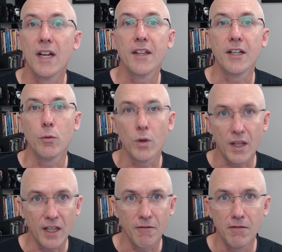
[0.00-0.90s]
then you want to
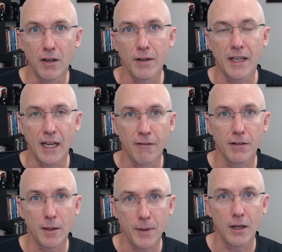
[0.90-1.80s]
think very
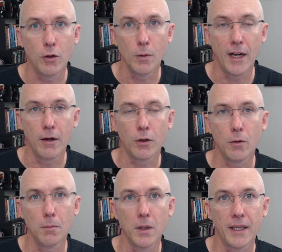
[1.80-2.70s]
carefully about how
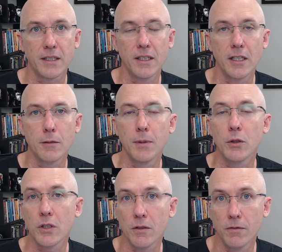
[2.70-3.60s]
complex it is
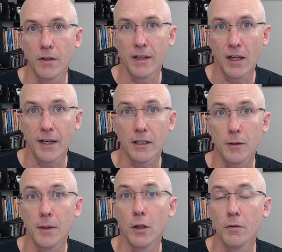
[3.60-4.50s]
because it's very likely to
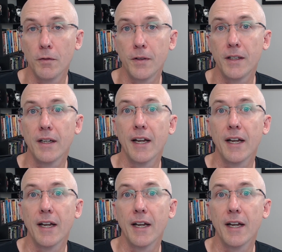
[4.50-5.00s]
be overfit